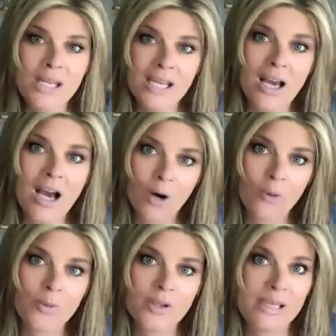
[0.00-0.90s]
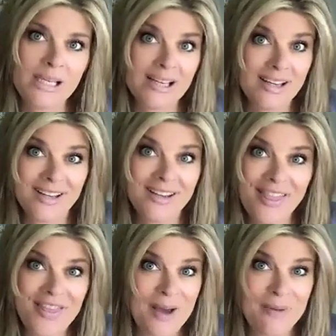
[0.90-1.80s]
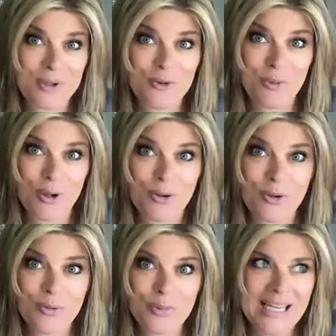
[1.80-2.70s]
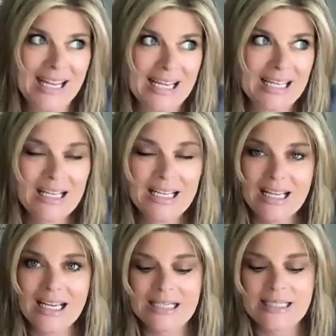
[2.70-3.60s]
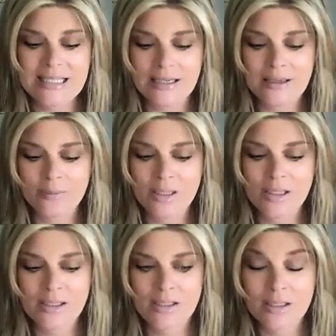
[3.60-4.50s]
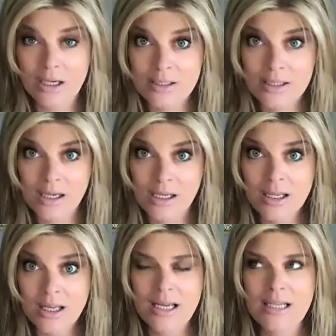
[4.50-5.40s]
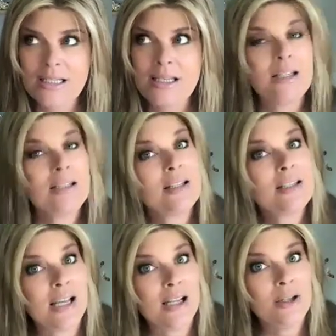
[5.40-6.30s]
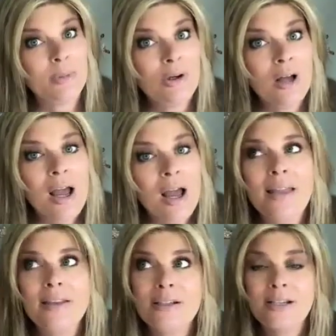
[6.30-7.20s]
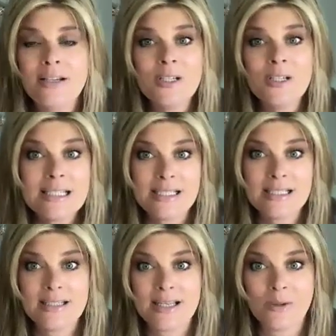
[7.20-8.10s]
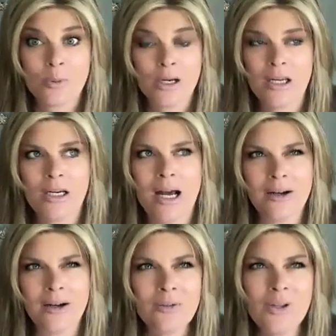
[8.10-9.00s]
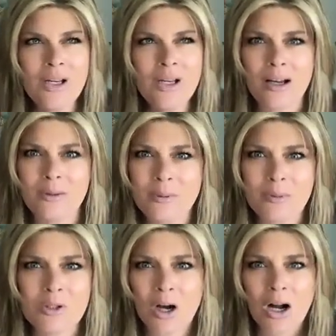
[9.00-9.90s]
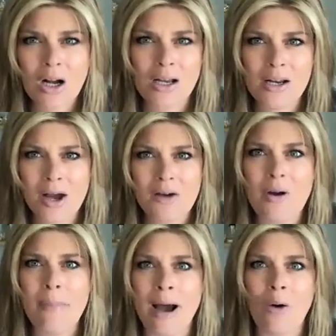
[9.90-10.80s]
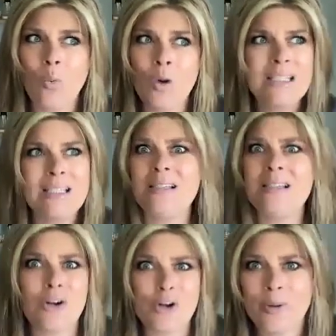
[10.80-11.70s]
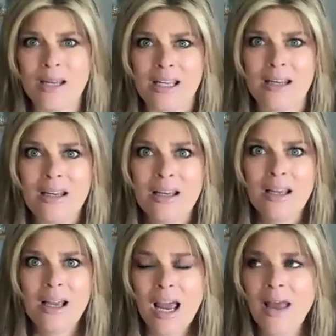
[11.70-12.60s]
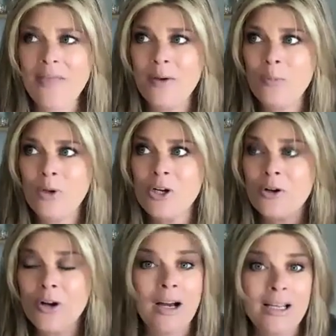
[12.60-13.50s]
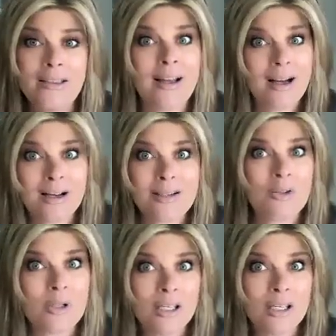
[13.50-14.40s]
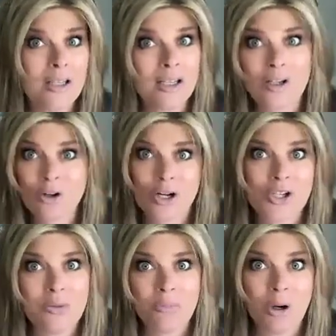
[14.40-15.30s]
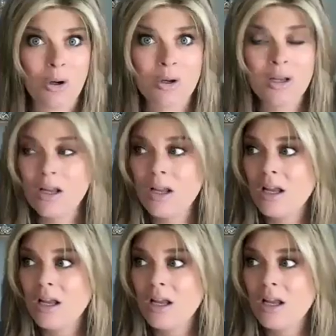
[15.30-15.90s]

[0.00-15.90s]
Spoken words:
We can't always be in that build mode. We can't. It's exhausting, it's not sustainable, and there's different seasons that we're in. And I don't think a lot of people talk enough about what season are you in. And then when you're not in that hustle, kill it, crush it mode,